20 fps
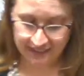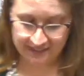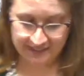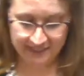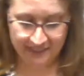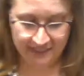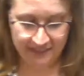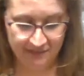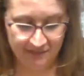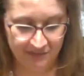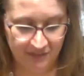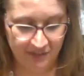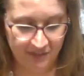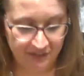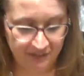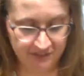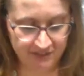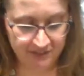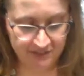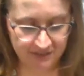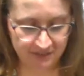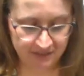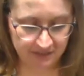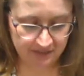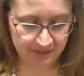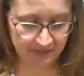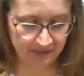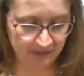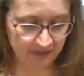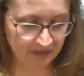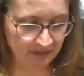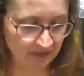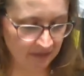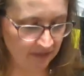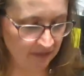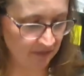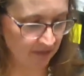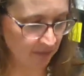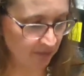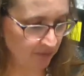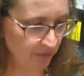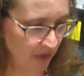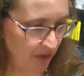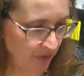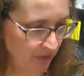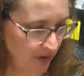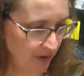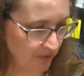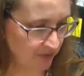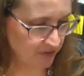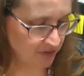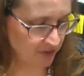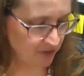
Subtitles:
a ton of colors. Boho